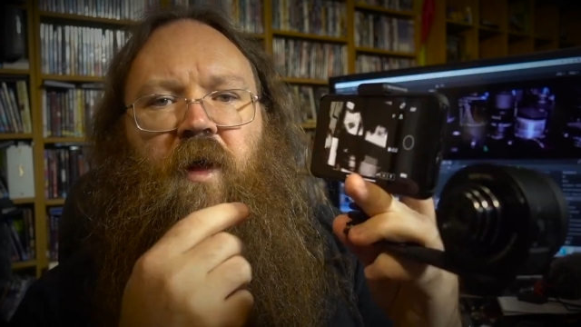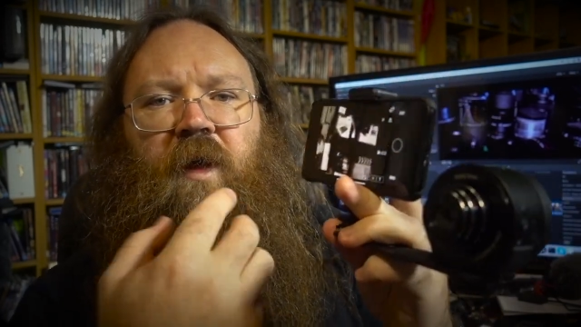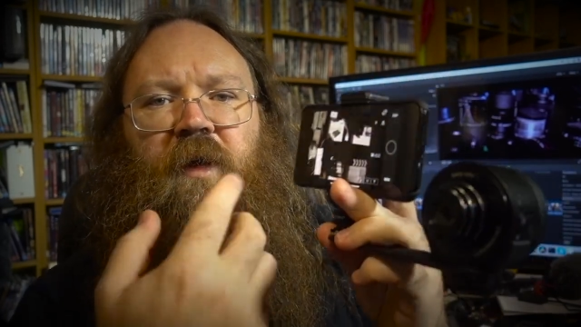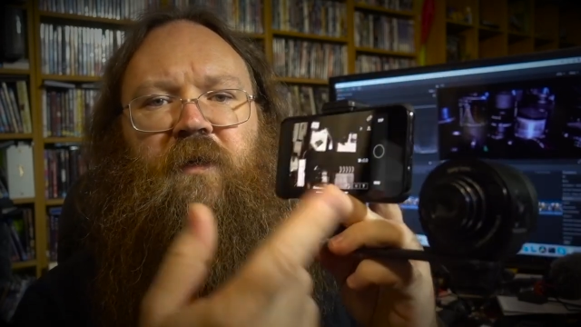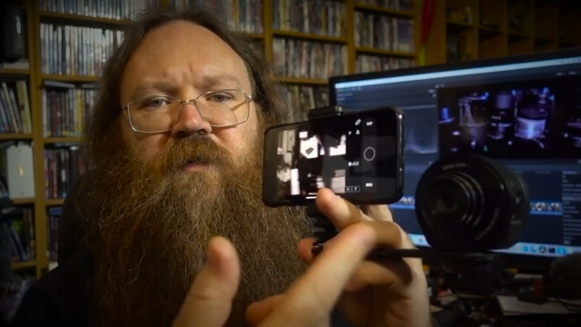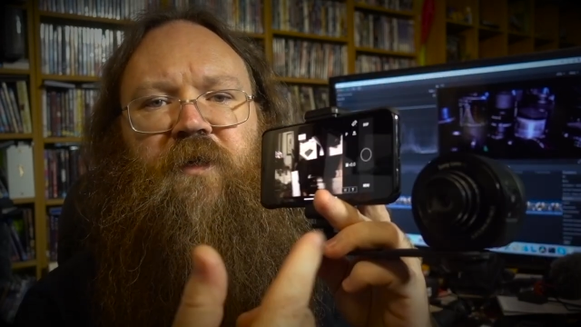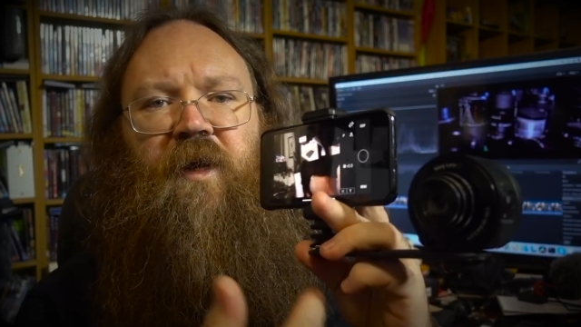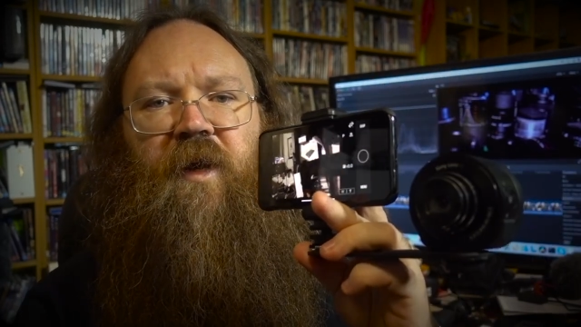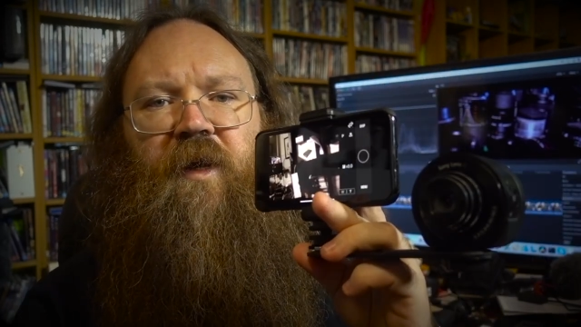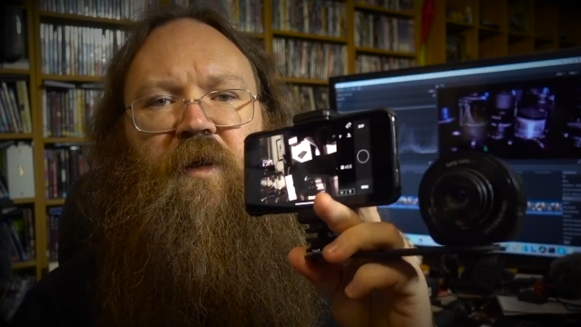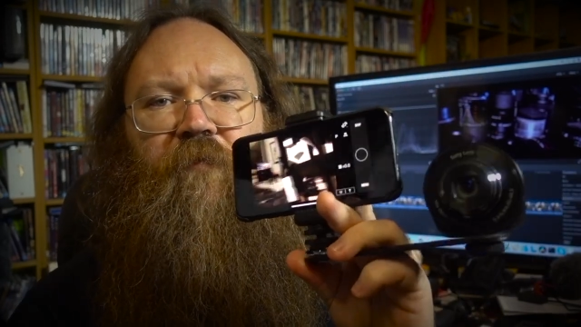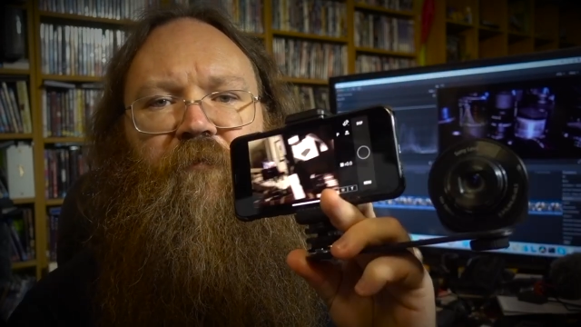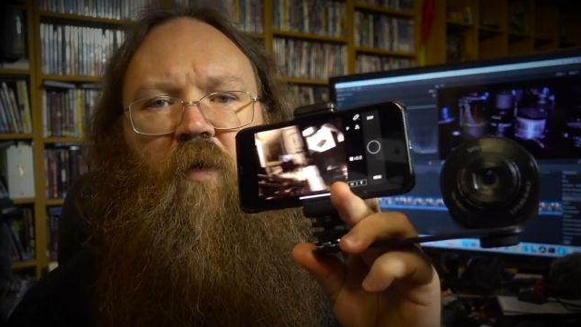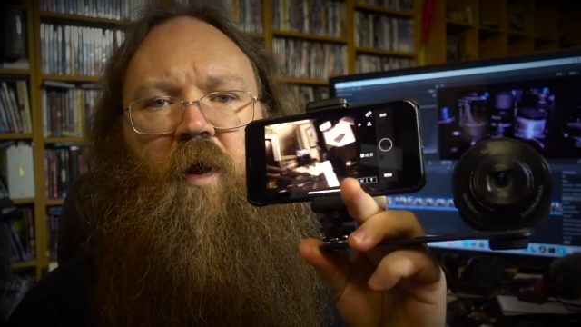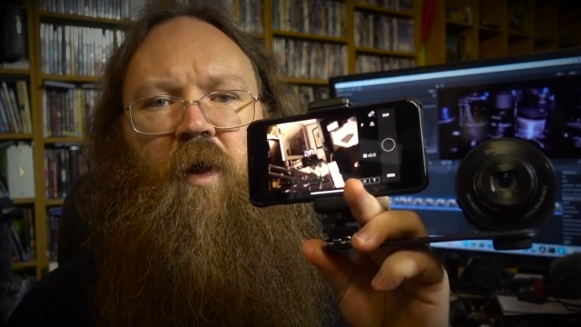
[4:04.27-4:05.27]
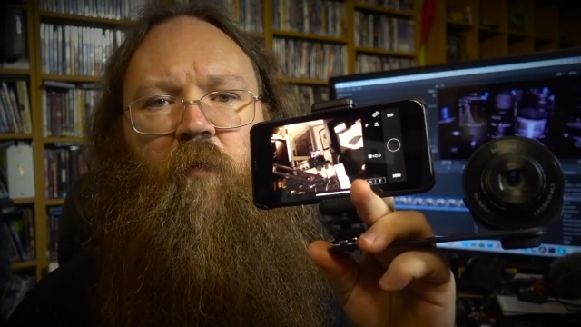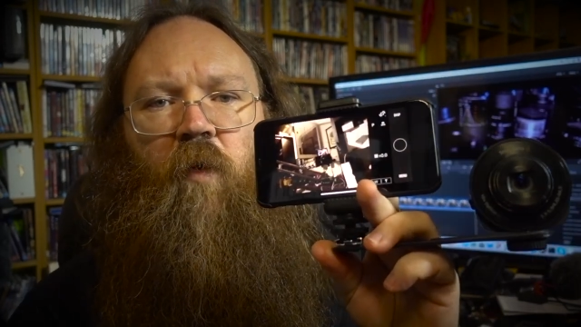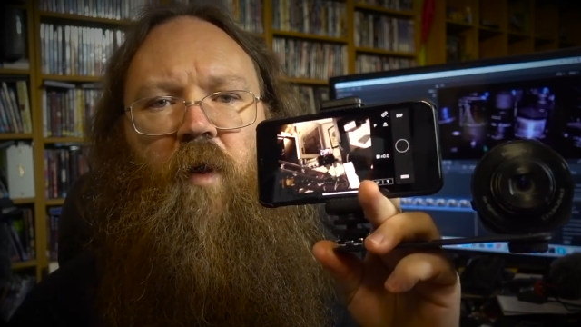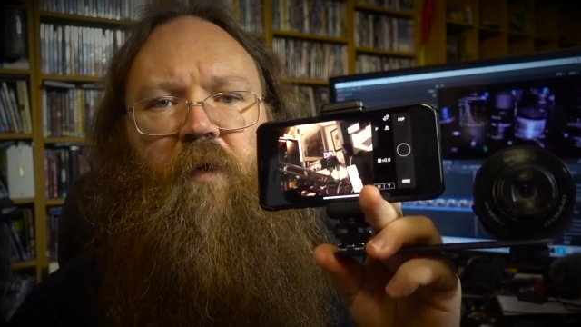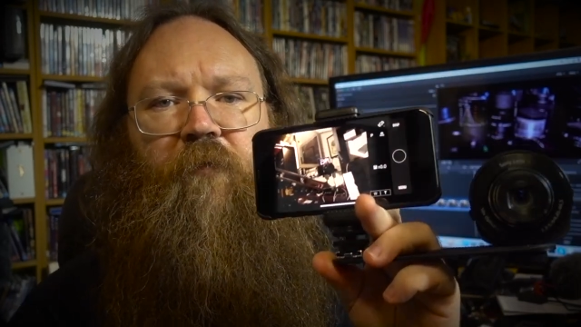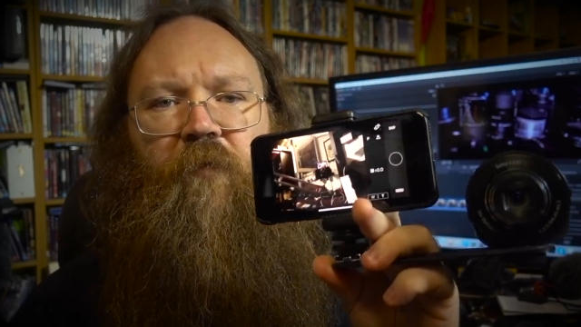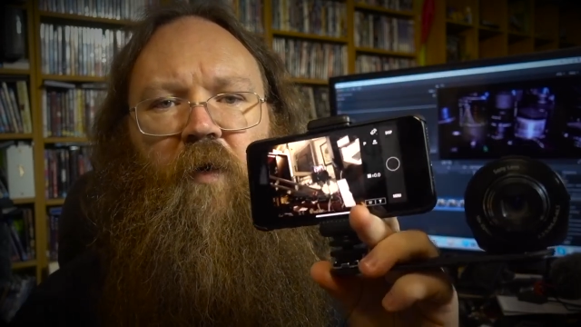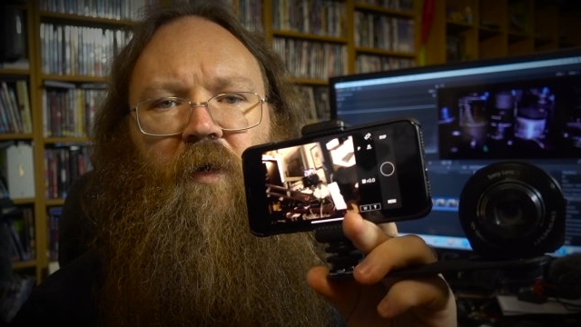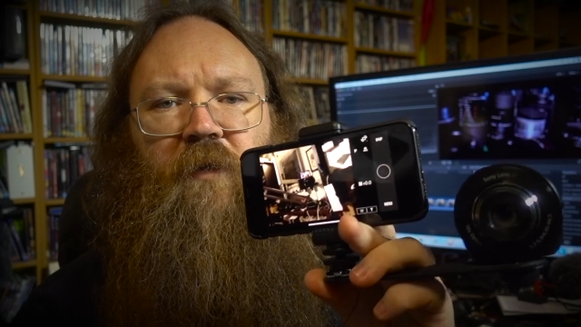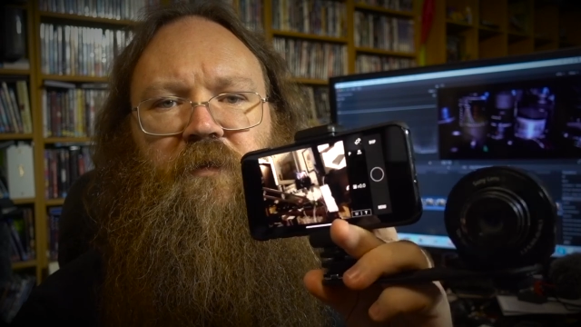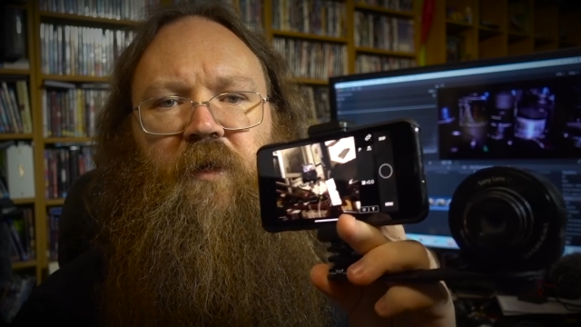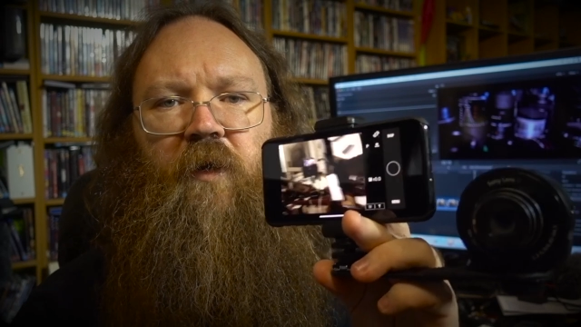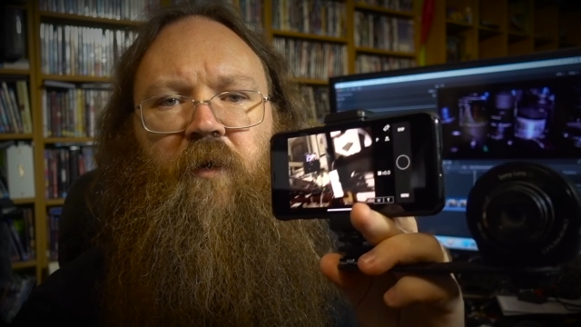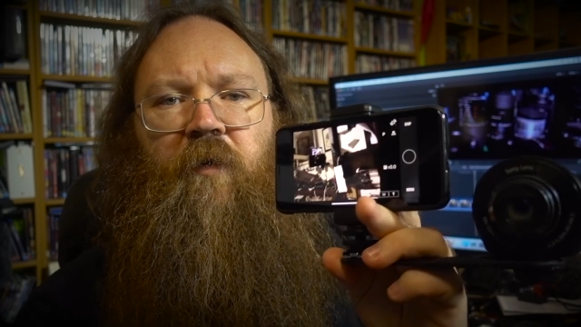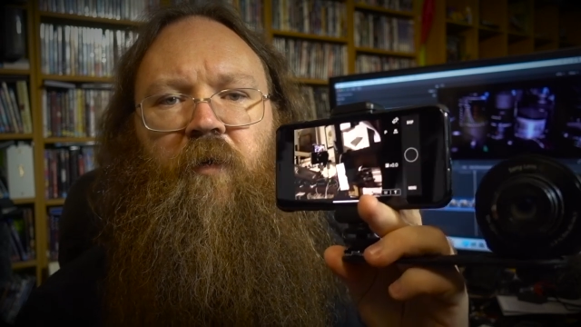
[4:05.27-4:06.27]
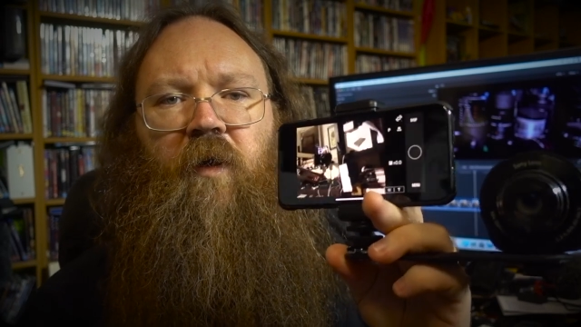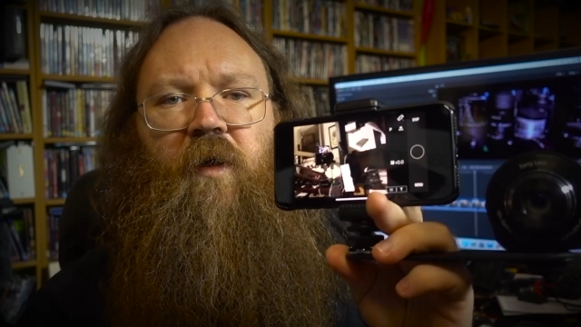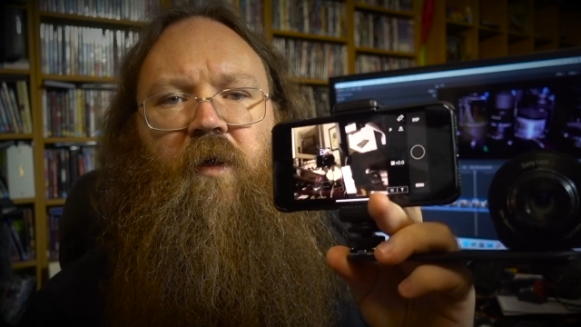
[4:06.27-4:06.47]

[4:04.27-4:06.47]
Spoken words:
And it's connected via Wi-Fi, so